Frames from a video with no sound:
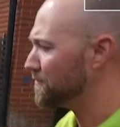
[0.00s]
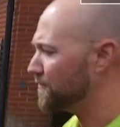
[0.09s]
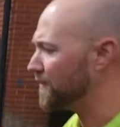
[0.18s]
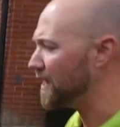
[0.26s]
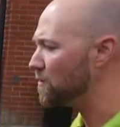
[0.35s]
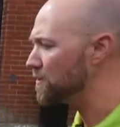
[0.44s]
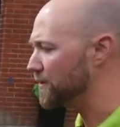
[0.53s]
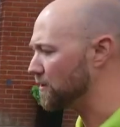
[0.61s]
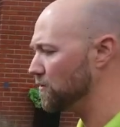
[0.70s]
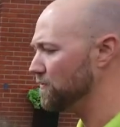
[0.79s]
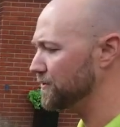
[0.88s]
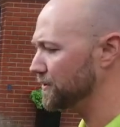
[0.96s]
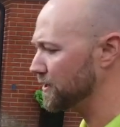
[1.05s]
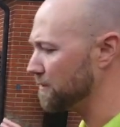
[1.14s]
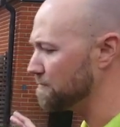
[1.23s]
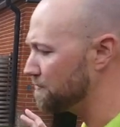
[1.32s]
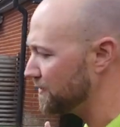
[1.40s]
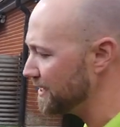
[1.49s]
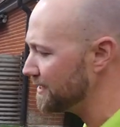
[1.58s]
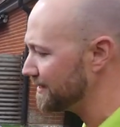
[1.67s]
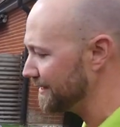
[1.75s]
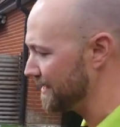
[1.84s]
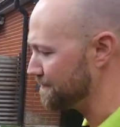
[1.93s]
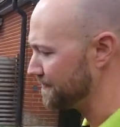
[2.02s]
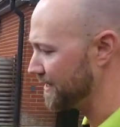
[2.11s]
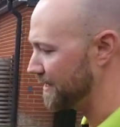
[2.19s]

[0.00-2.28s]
flowered over completely,